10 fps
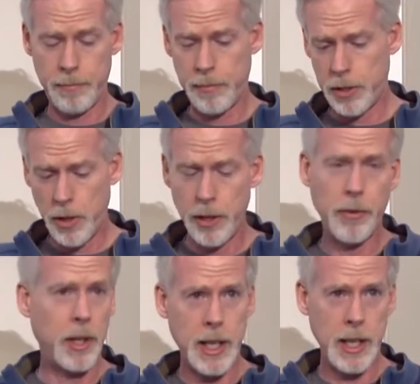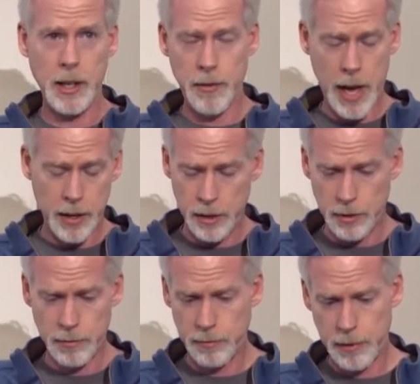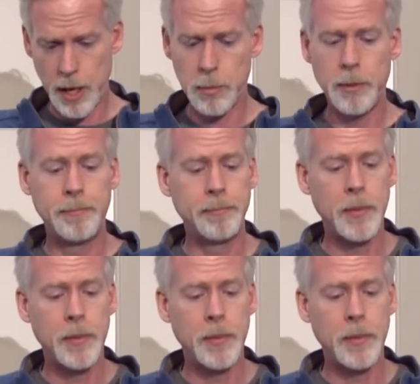string for key value table.